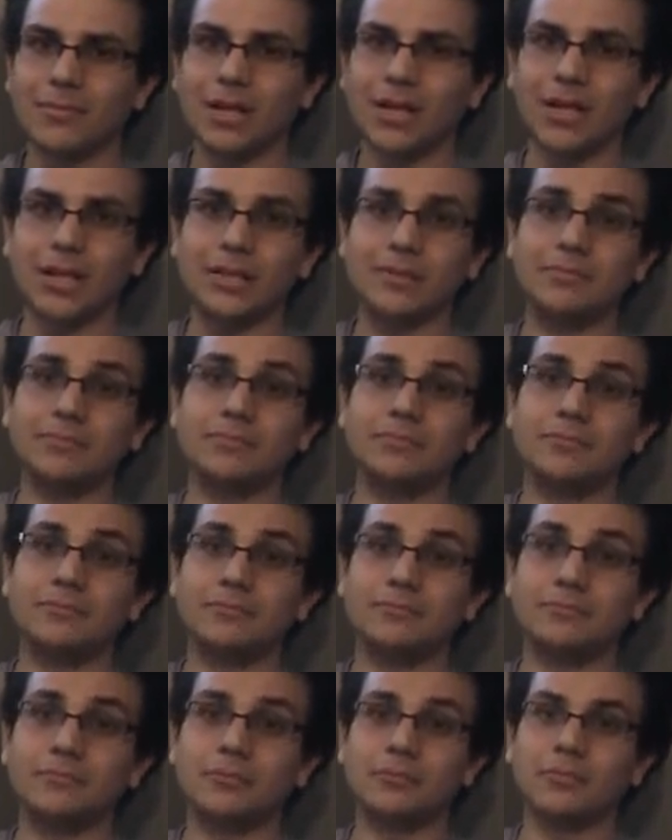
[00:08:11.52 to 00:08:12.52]

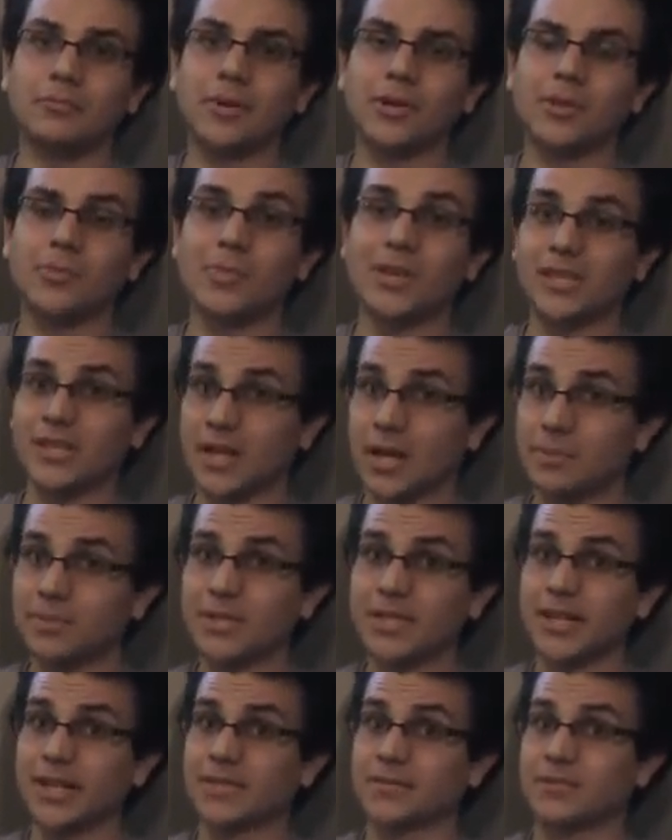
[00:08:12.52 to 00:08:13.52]
one big
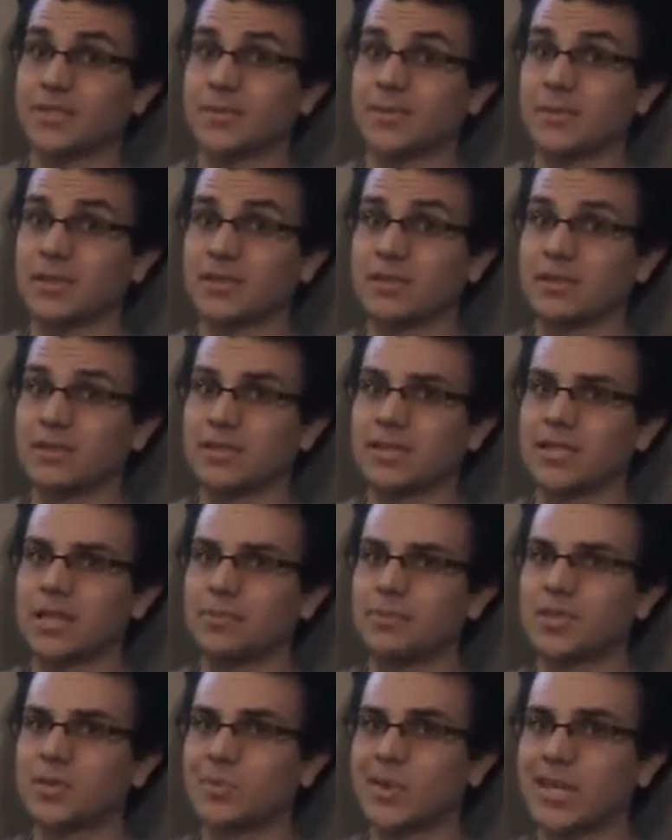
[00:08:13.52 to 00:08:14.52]
upside of
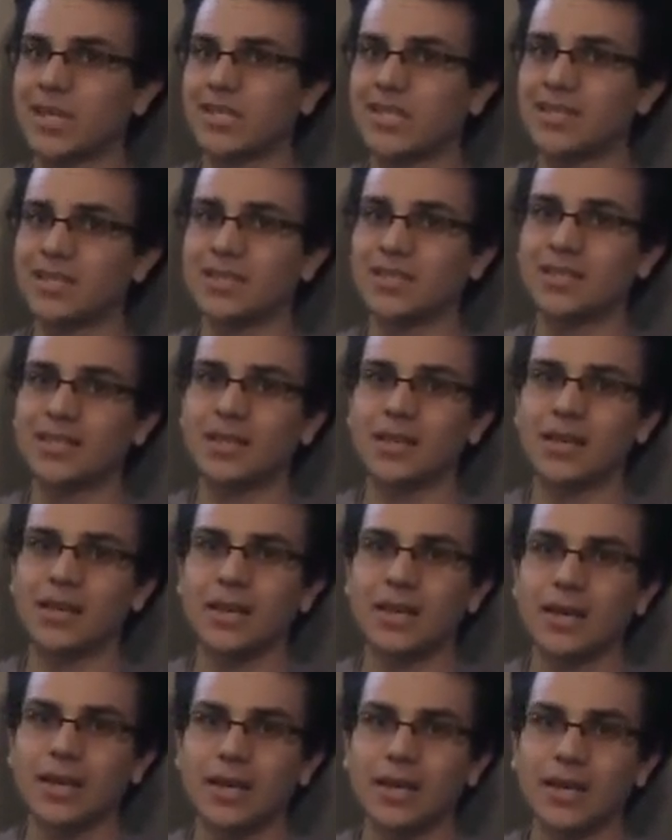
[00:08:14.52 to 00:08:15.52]
slipspace
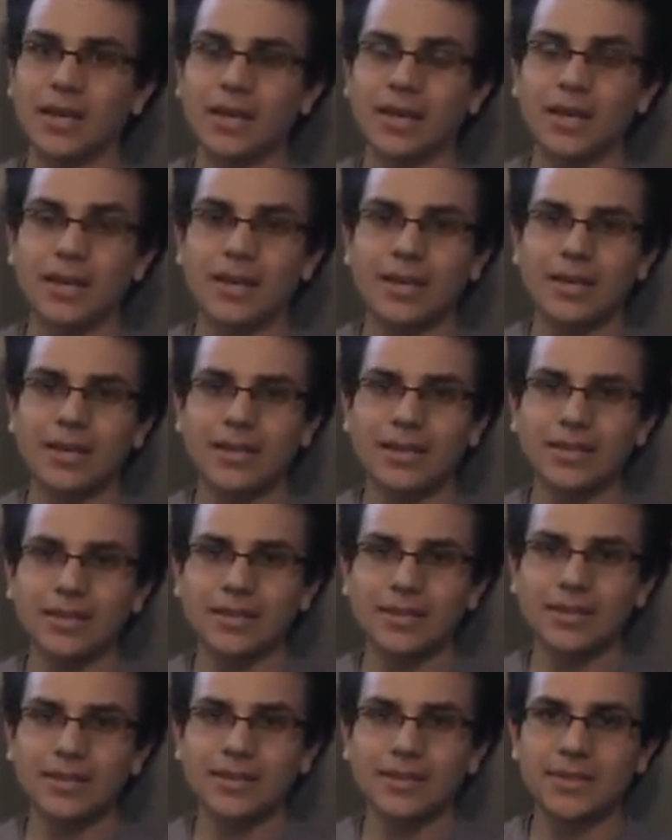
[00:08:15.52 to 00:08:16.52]

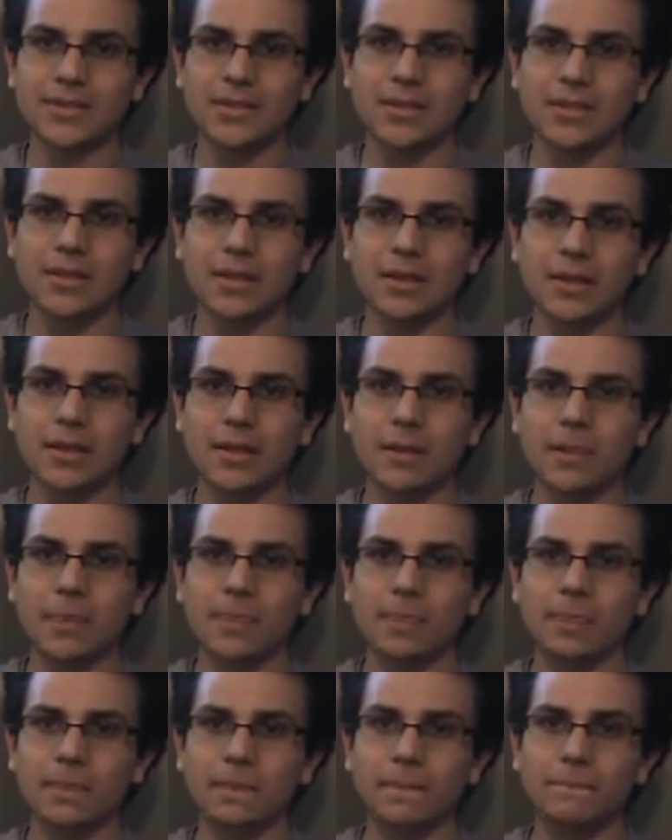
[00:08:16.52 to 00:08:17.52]
is
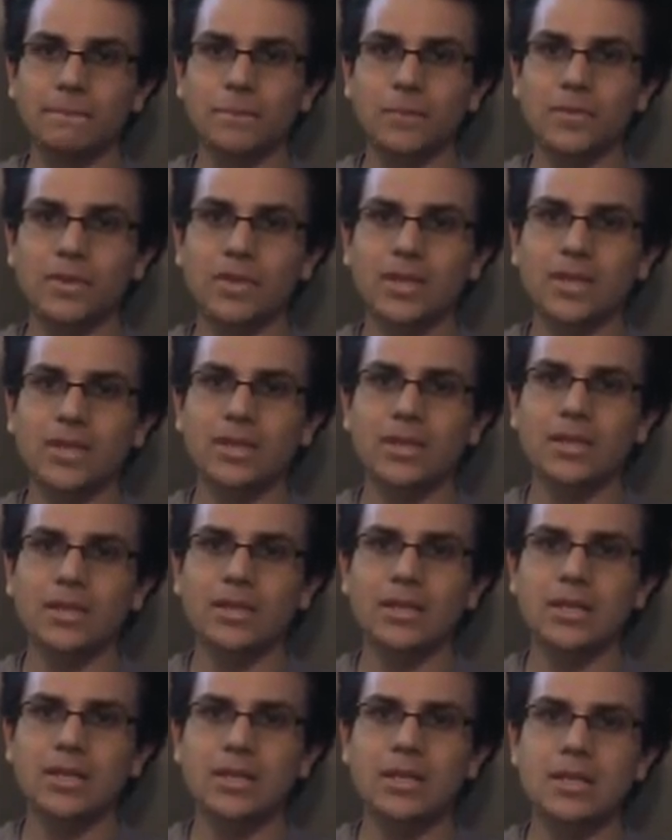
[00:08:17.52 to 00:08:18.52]
the...
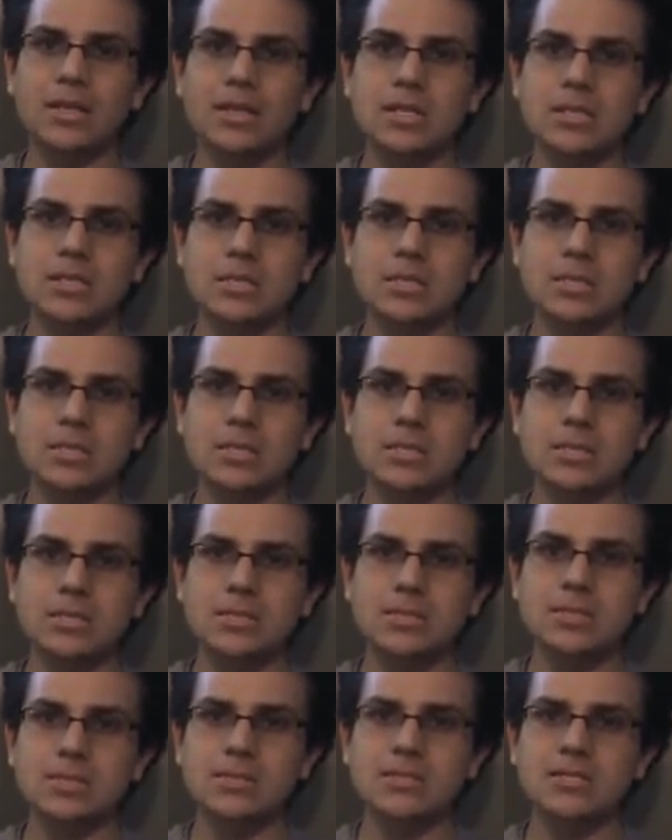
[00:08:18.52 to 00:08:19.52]

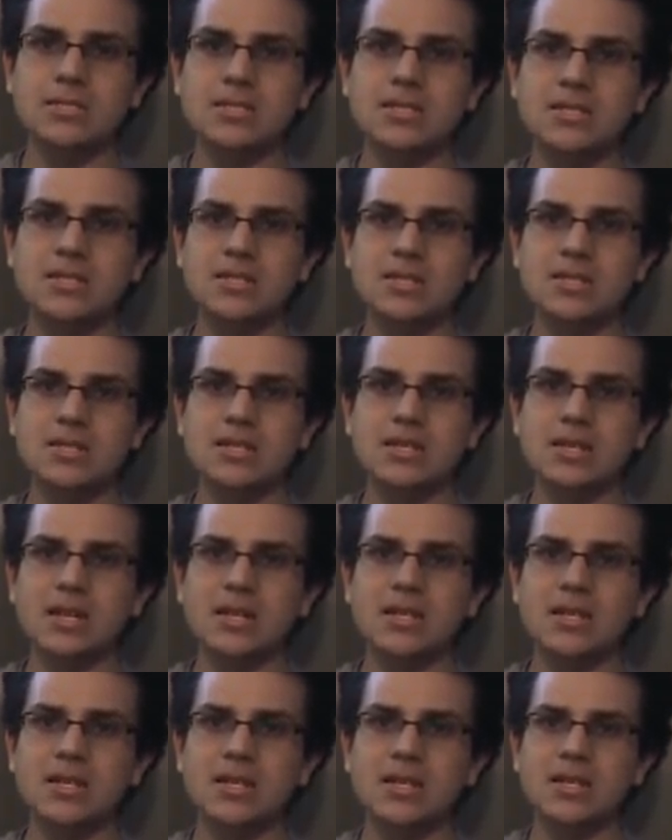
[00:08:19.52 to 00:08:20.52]
oh jeez, just
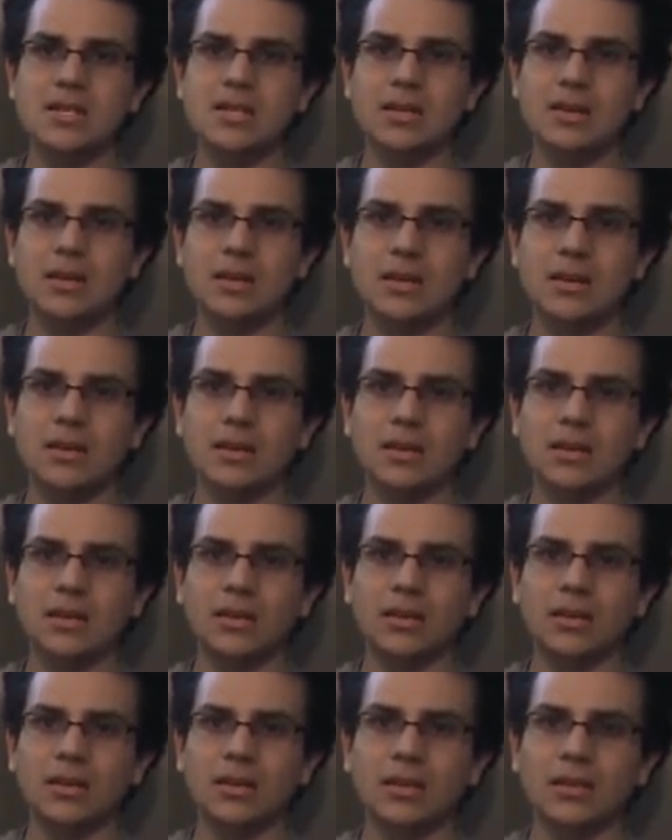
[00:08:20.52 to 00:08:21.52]
had it.
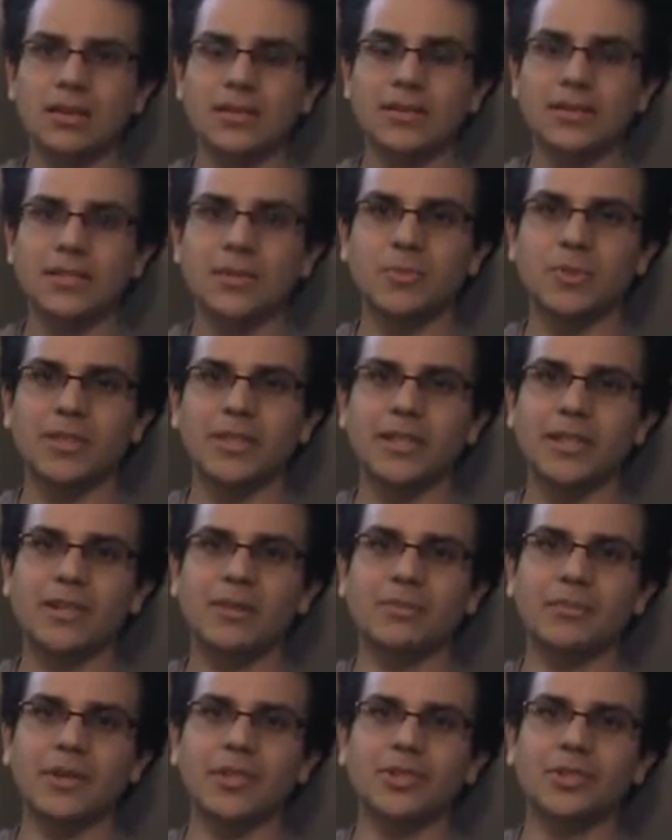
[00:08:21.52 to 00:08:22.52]
The suspended
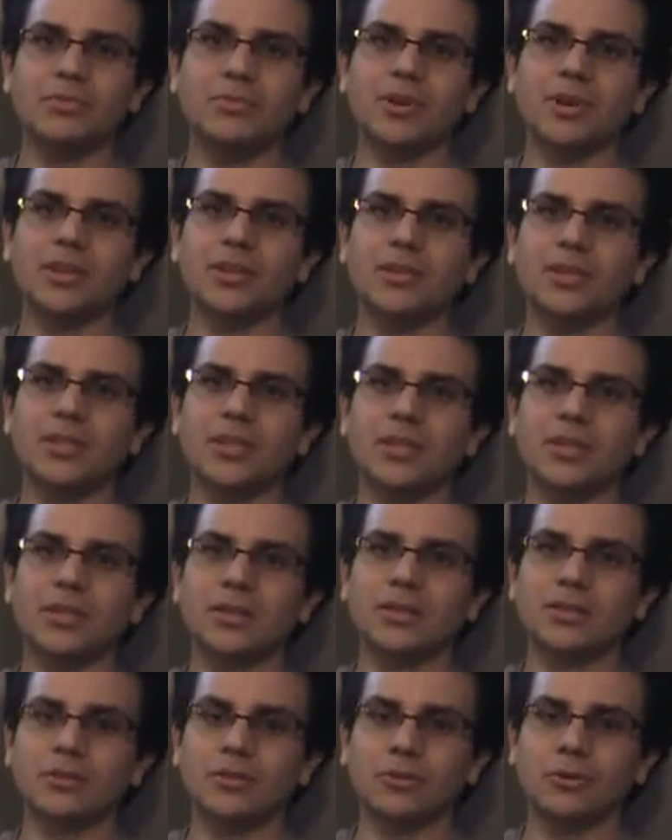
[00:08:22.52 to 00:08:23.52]
animation part,
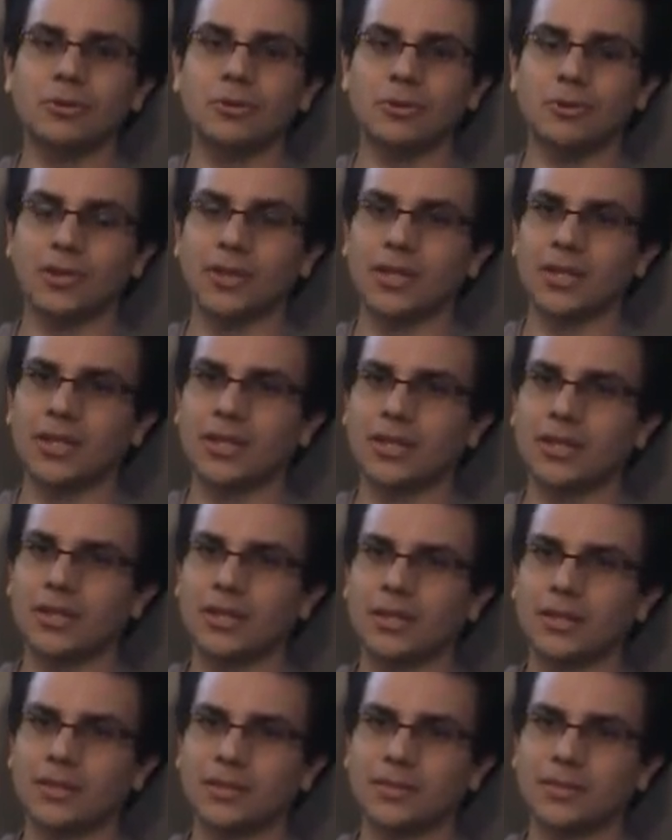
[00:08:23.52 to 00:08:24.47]
or the...